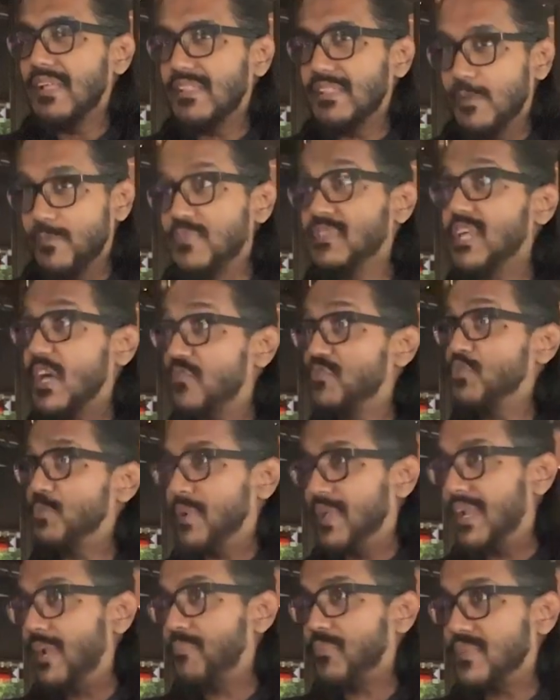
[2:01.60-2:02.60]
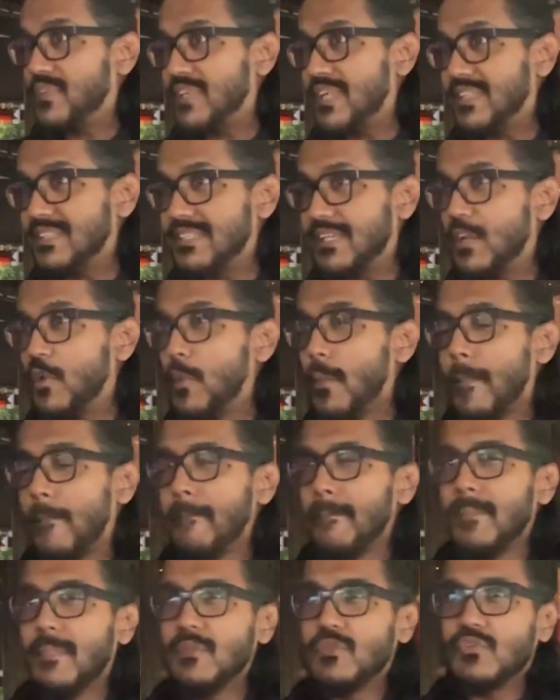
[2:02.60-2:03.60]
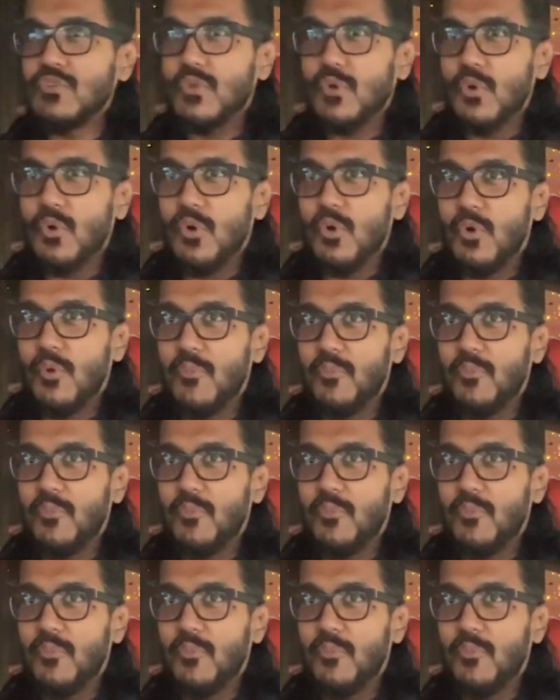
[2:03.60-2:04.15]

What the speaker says: themselves to be represented. So,